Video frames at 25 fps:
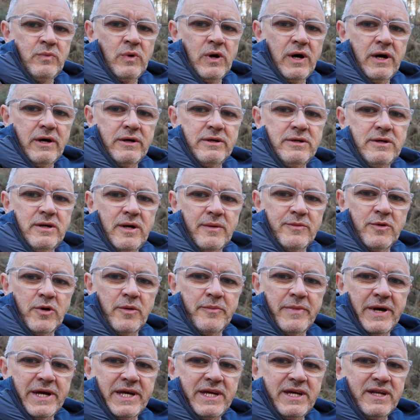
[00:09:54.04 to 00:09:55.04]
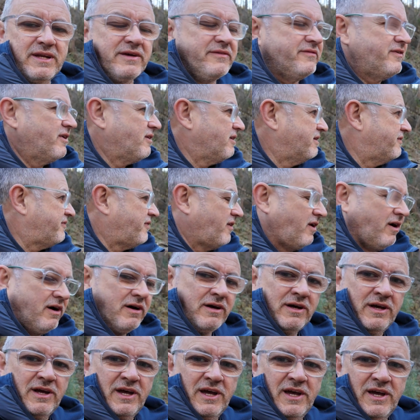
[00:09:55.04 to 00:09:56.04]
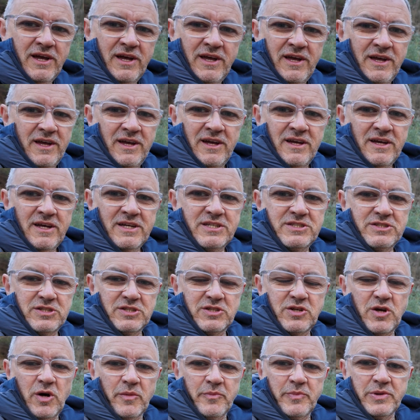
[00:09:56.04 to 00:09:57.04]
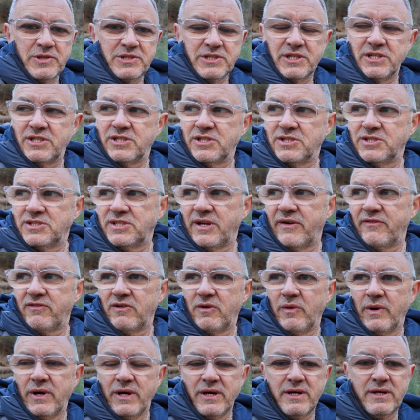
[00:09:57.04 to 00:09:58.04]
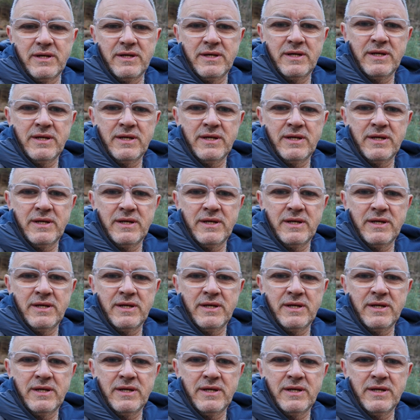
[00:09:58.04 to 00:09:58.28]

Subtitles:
Well, I'm not making it very far. It's just compositions everywhere.